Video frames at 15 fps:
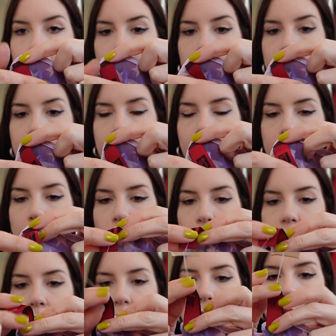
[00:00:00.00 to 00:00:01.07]
It says
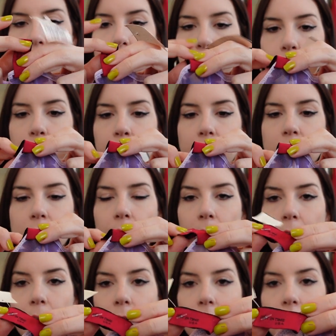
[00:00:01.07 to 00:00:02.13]
just-in-time
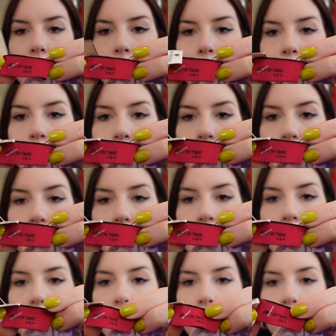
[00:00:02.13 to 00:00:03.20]
USA
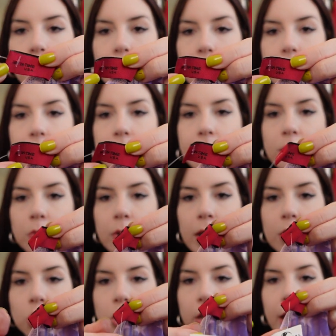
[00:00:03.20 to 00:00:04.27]
there, and then this one
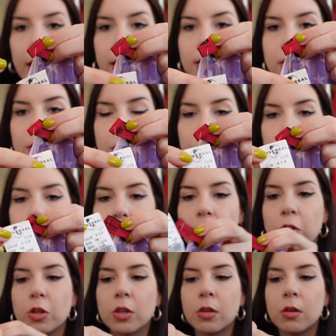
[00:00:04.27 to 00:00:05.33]
actually has the
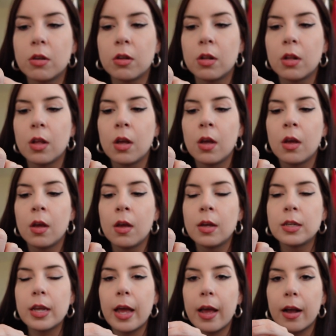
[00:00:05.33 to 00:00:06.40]
universal
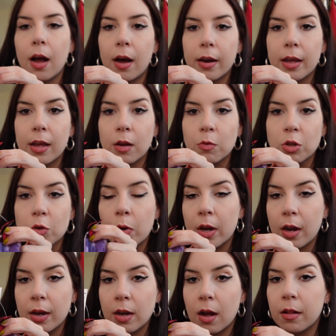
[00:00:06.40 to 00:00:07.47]
tag on it. It was
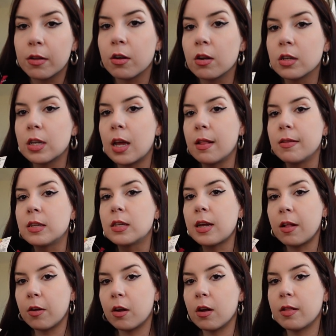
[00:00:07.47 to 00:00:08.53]
$29, and the
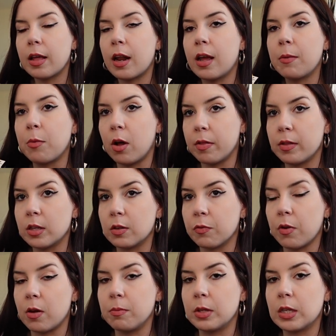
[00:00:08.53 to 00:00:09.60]
seller that I bought this
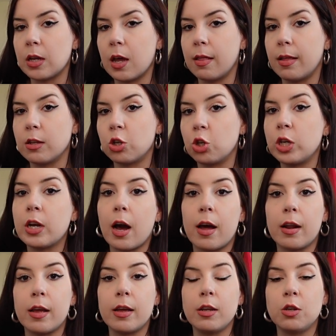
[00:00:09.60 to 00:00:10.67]
from said that she got
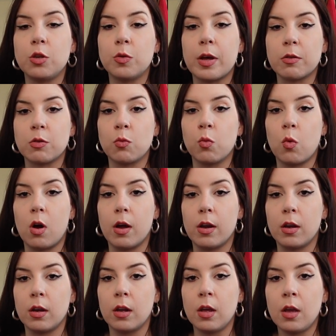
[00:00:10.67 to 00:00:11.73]
it in
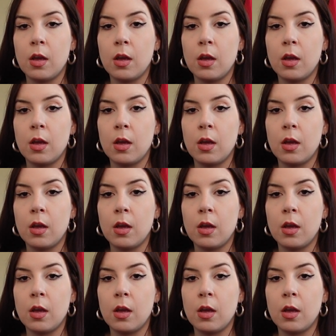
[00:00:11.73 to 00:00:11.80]
2001